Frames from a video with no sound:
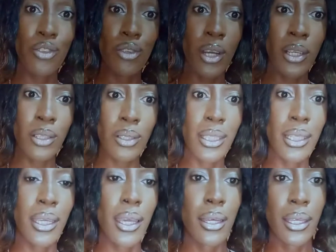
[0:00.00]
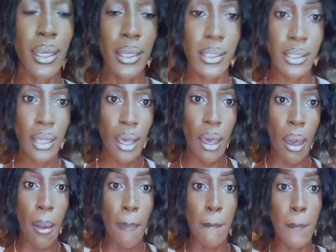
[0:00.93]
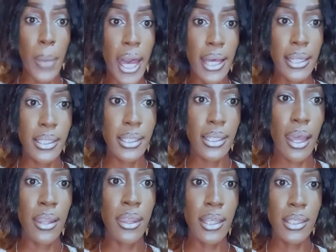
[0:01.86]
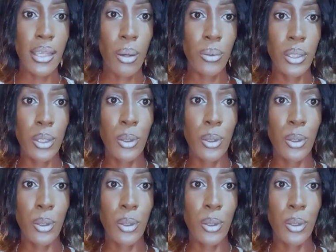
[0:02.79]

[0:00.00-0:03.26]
struggling here, guys, but that's how it